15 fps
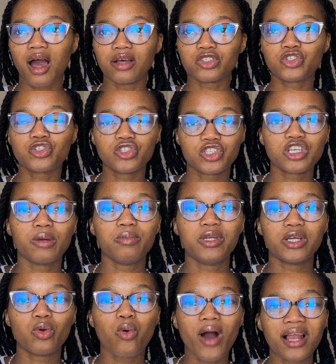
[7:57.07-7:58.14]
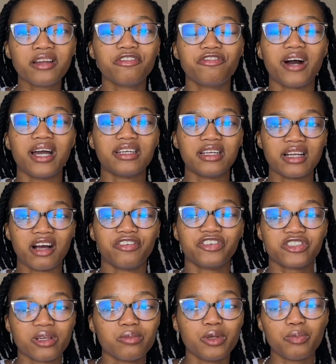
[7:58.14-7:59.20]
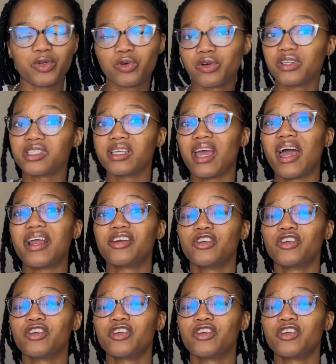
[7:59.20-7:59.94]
suitably qualified enough, simply because they had